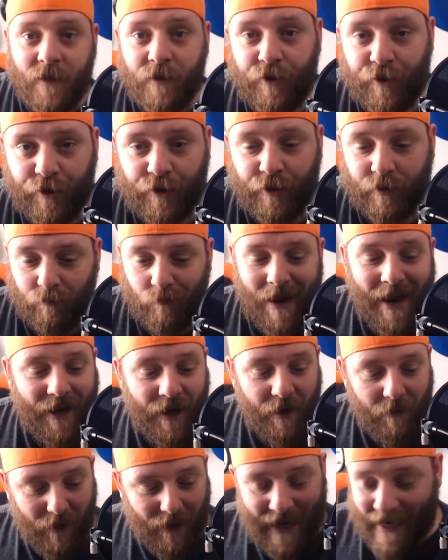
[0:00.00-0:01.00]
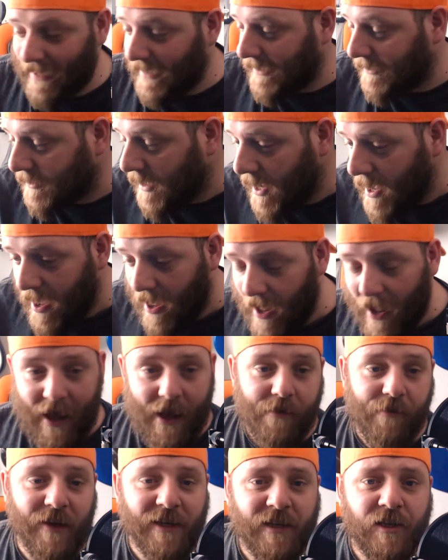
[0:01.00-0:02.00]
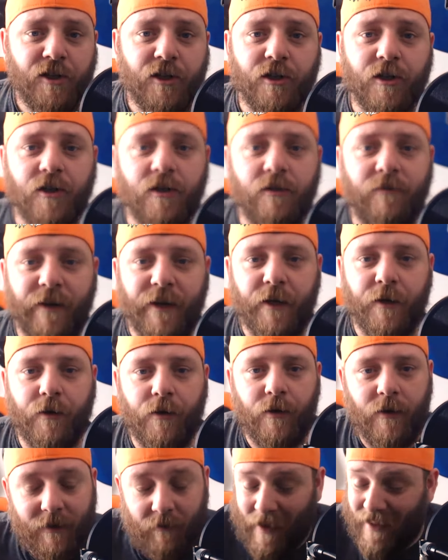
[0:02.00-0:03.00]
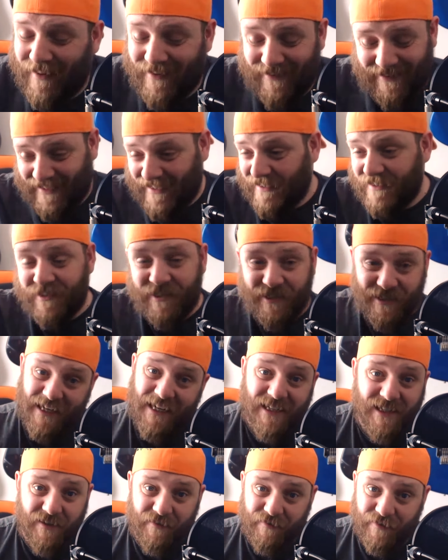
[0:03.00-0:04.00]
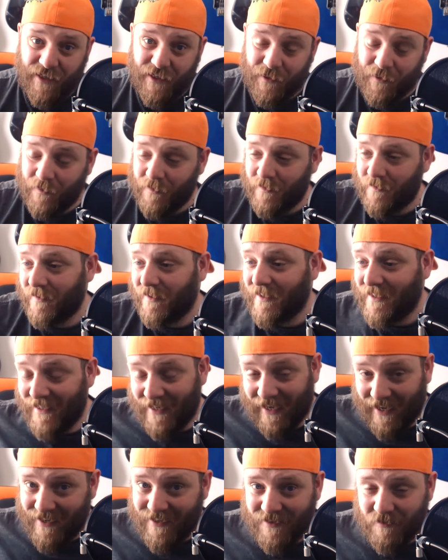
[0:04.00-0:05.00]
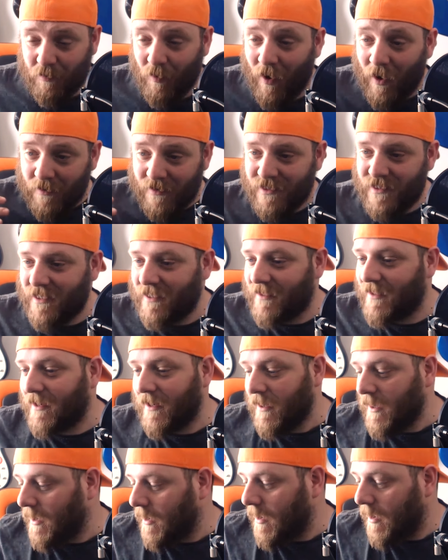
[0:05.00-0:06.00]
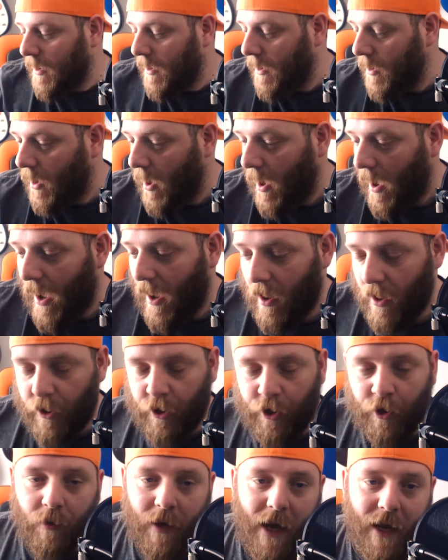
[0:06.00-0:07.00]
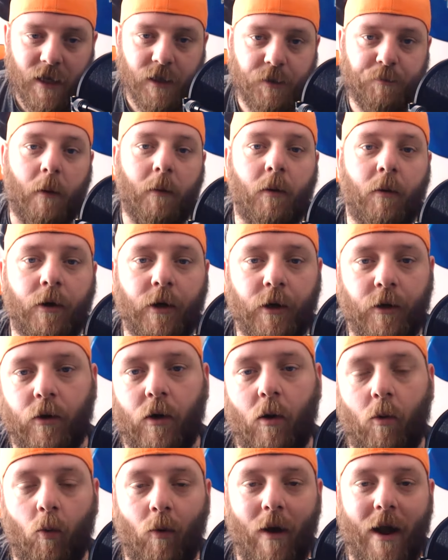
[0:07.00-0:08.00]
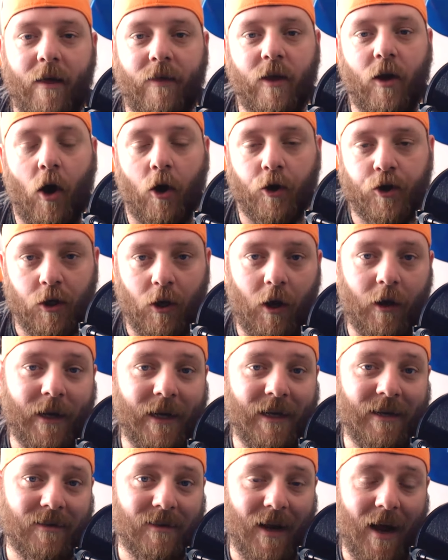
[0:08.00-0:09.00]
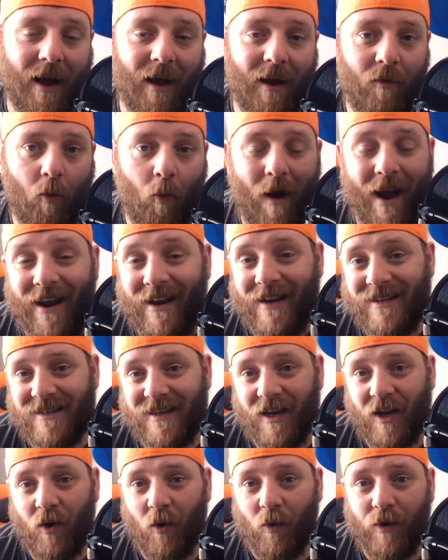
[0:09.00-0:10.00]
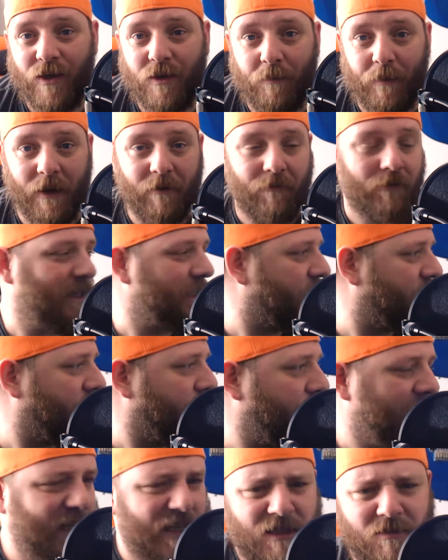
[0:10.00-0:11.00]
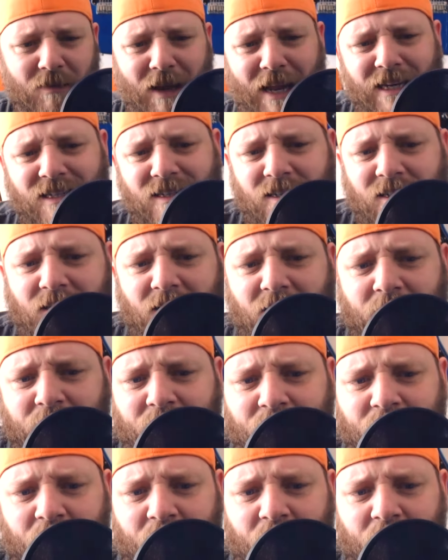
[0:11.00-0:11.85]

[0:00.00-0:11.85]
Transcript: Just some random letters. This is just a video. Well, you could see it's a video, guys. Why do I say that? You guys probably want to know where the Ochilon is and when is it going to be released. Do we need some lights in here?